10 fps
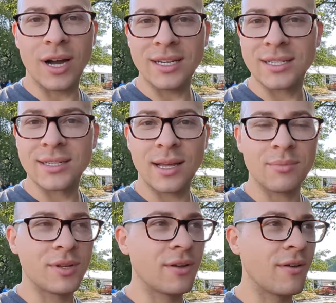I
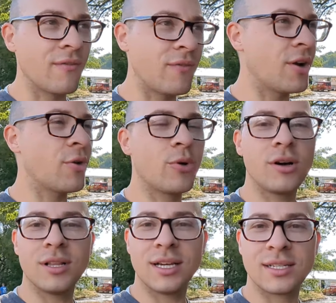slept very
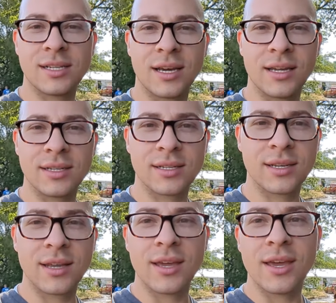well last night.
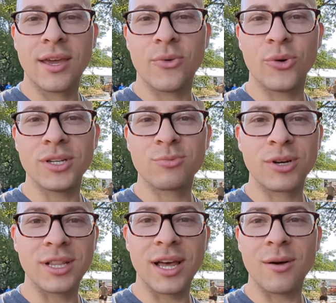It was
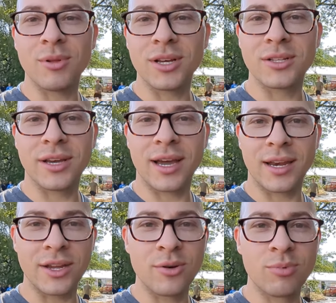pretty loud, but luckily I had
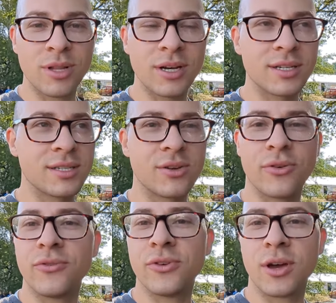earplugs. So
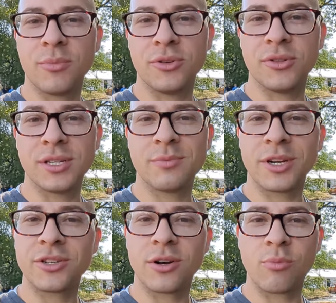if you come and do this,
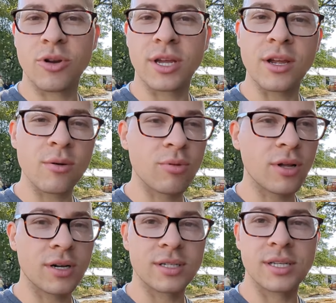make sure to bring
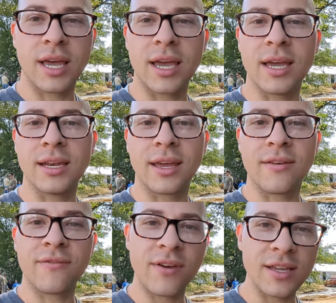earplugs and a
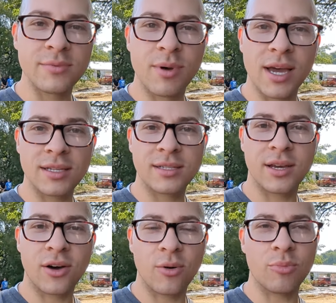face mask to
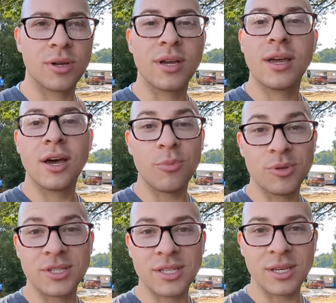help help
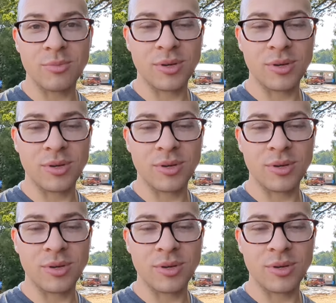you sleep.